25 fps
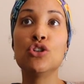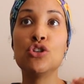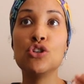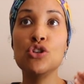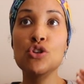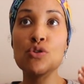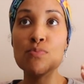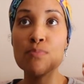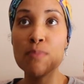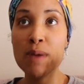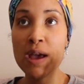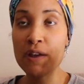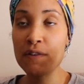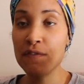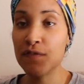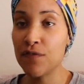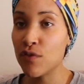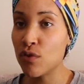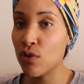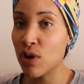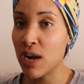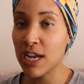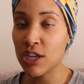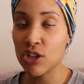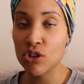you may
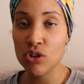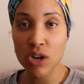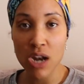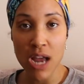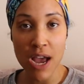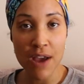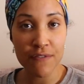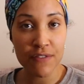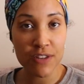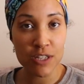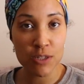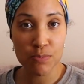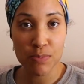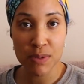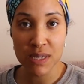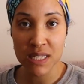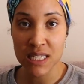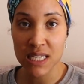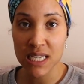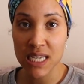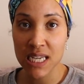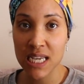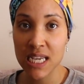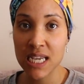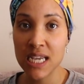feel like your life is
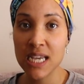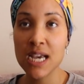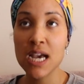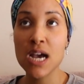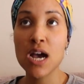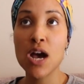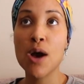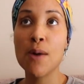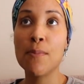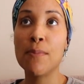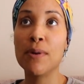busy,